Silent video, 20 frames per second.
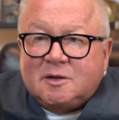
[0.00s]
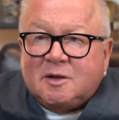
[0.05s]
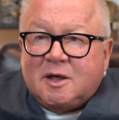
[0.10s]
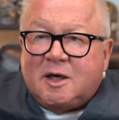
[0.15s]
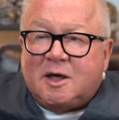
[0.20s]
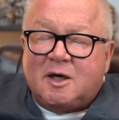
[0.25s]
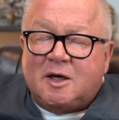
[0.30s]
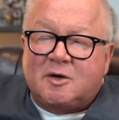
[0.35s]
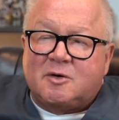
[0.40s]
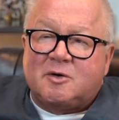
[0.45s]

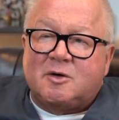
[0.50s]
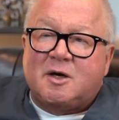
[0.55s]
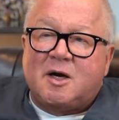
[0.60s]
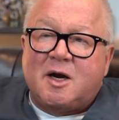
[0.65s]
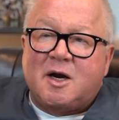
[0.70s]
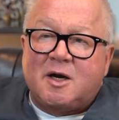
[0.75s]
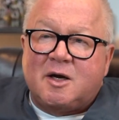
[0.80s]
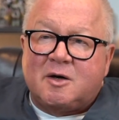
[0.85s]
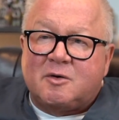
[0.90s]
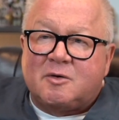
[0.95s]
800,
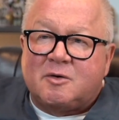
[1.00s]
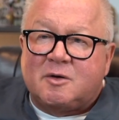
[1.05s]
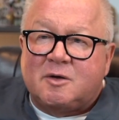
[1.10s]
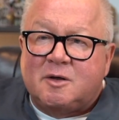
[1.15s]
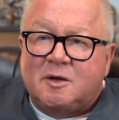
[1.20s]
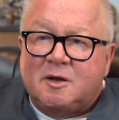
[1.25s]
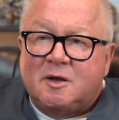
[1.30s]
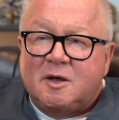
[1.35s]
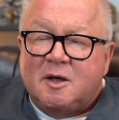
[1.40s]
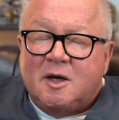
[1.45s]
900
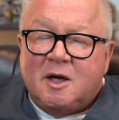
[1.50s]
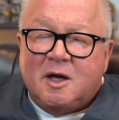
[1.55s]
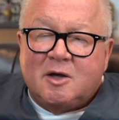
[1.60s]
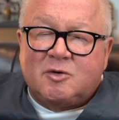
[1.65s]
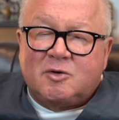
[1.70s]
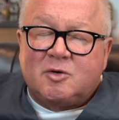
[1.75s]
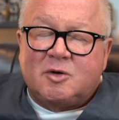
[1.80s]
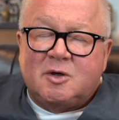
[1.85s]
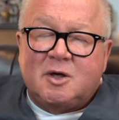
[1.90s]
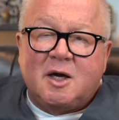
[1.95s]
if
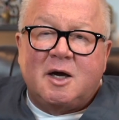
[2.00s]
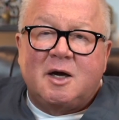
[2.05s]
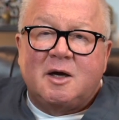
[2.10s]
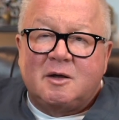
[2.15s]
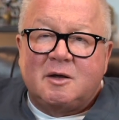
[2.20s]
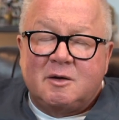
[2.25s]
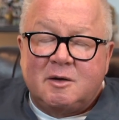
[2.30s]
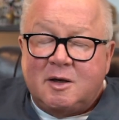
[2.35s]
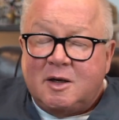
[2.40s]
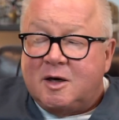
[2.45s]
they're
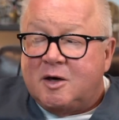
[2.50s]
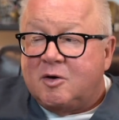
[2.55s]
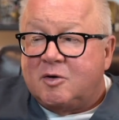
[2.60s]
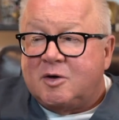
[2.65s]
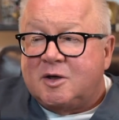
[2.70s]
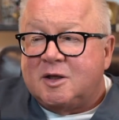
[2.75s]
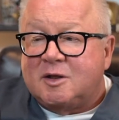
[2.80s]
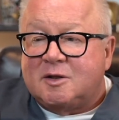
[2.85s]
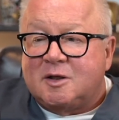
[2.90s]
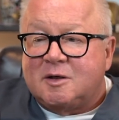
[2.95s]
young, and it'll
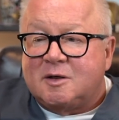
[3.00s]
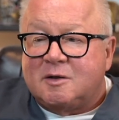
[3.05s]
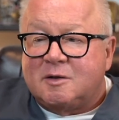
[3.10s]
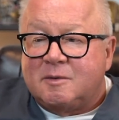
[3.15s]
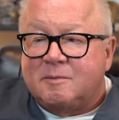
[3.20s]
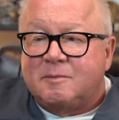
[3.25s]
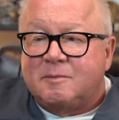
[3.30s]
get there.